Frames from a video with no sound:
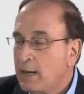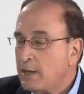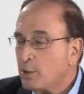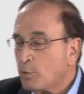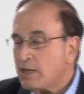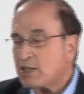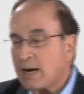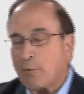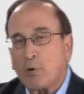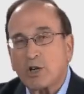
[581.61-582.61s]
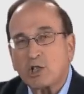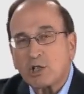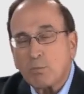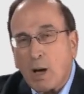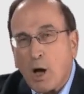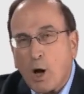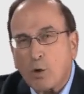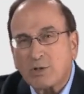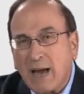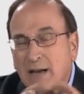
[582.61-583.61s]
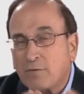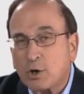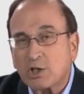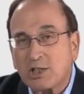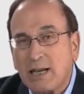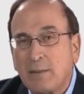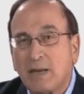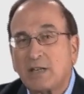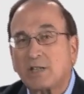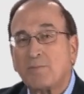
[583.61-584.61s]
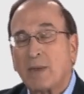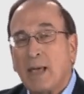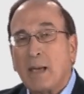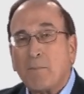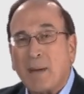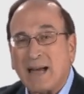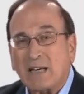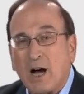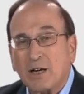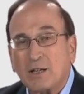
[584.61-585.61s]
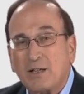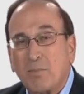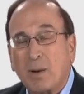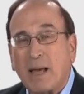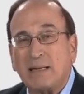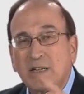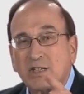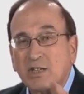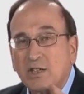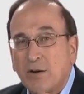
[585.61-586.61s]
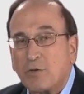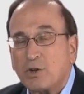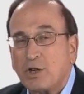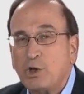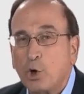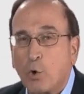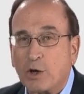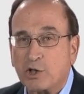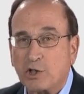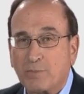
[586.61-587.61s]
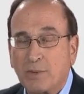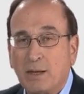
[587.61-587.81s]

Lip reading: And the reason I want a small, diverse team is my cognitive blindness is different than yours.